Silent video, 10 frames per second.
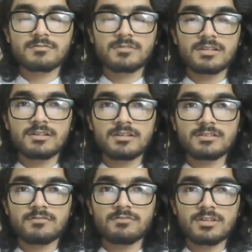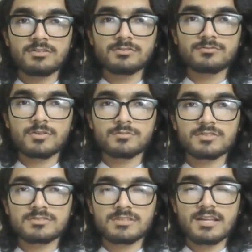creating the videos from
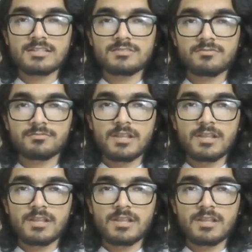the scratch,